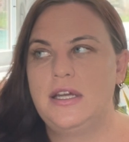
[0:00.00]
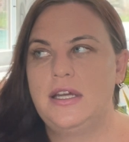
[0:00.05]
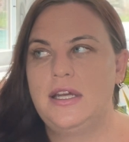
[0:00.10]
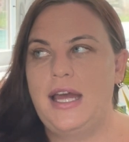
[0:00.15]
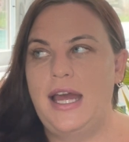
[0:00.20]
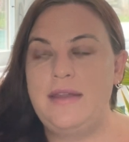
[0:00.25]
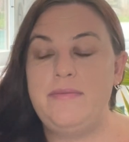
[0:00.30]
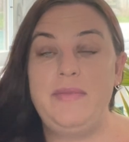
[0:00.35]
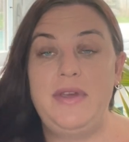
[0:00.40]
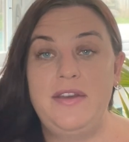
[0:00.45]

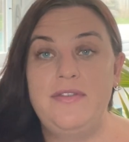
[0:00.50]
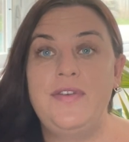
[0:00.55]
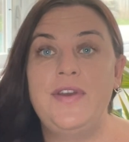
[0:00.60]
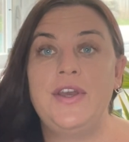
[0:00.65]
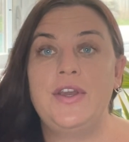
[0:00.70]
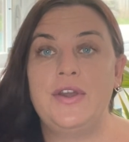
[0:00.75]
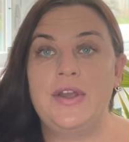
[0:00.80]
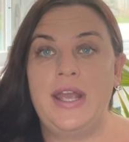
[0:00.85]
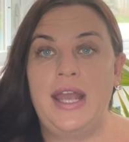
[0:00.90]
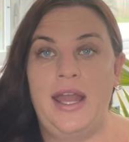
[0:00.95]
and me
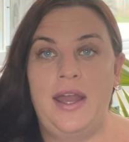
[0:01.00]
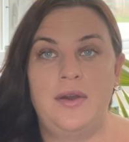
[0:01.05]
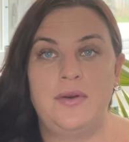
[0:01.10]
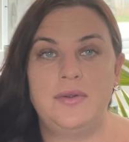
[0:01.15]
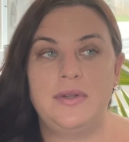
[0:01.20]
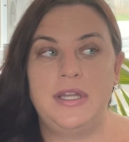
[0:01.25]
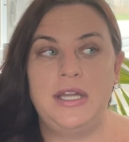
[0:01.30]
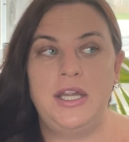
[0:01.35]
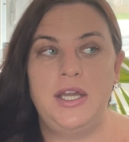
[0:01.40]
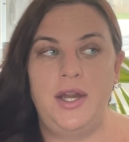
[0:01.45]
figuring
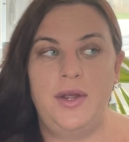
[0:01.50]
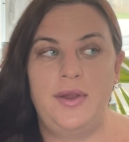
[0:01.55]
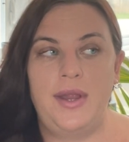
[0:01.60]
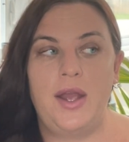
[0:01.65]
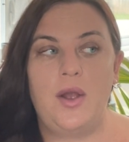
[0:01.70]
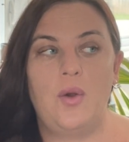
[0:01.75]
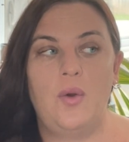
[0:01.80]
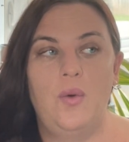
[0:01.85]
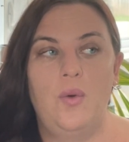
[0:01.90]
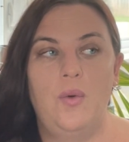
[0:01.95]
out,
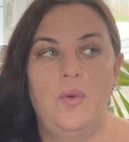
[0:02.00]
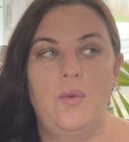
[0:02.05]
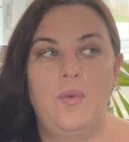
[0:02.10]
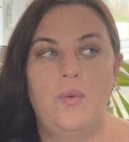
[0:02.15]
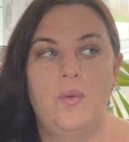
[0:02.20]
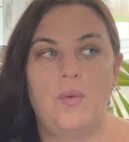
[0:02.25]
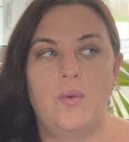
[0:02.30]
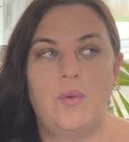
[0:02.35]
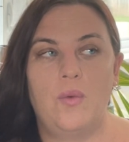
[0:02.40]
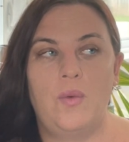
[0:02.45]
like
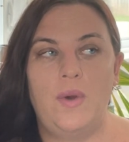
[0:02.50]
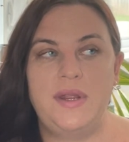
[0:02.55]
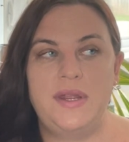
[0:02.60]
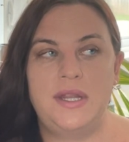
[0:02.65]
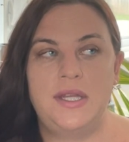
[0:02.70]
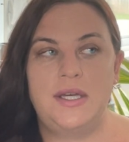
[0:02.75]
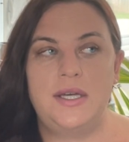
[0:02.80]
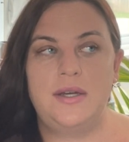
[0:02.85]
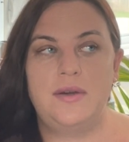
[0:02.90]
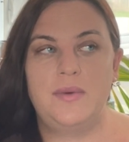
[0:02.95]
what
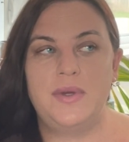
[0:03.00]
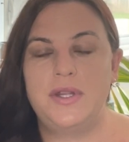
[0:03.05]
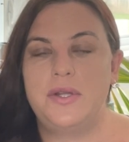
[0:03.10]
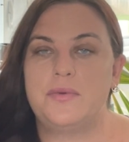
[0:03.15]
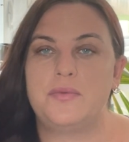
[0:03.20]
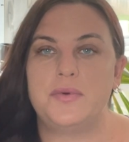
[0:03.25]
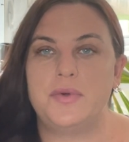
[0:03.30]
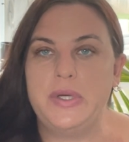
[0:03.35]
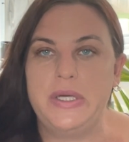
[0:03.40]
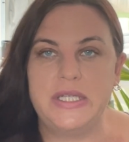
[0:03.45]
the
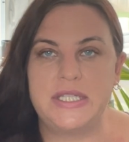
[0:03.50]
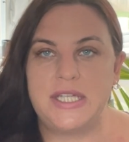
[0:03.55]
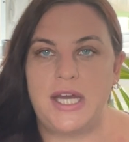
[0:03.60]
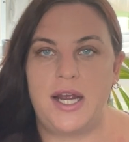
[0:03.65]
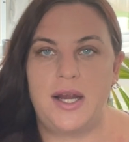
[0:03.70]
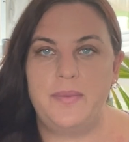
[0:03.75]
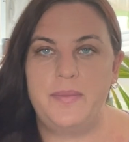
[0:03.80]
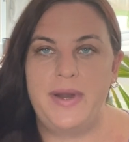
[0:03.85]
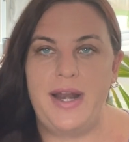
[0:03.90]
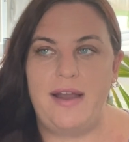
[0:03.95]
rules
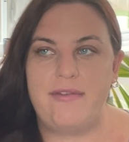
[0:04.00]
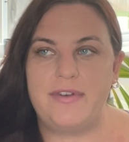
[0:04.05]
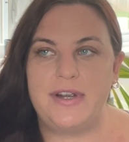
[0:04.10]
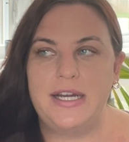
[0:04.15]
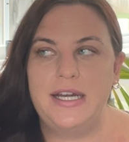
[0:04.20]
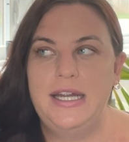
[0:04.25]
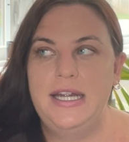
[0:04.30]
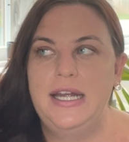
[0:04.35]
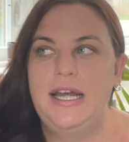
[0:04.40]
are and whatever.